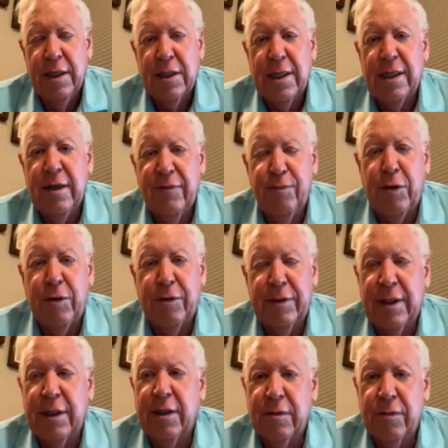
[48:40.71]
they've both
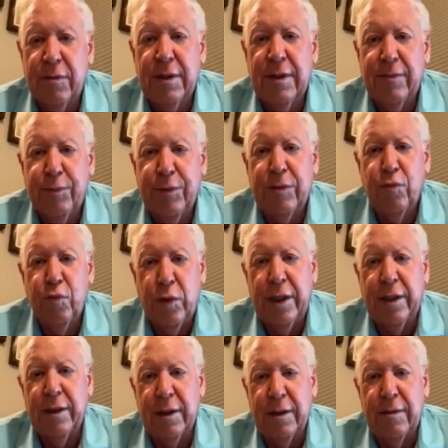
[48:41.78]
done well
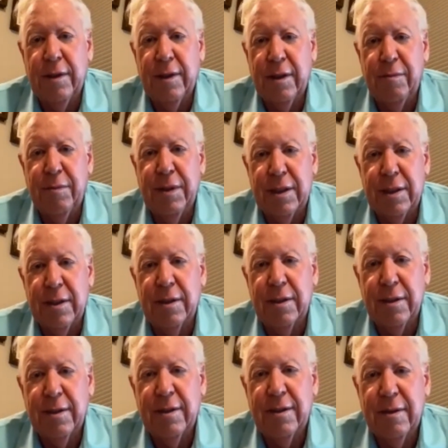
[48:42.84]
in the business.